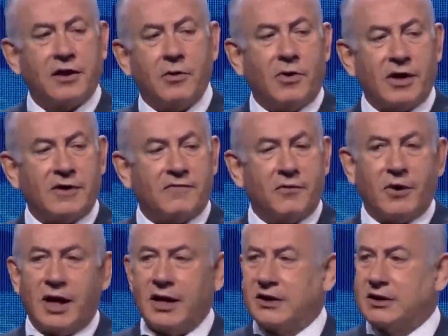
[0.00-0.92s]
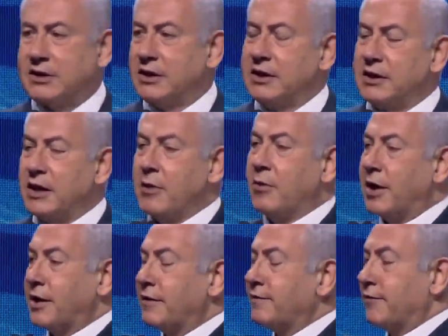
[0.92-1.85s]
they want it for IT, they
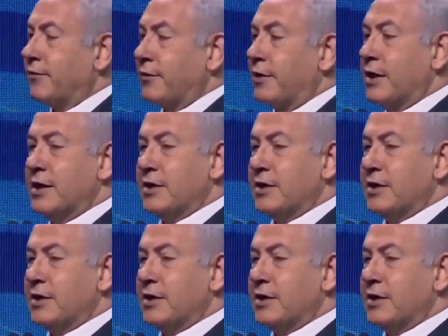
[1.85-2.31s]
want it for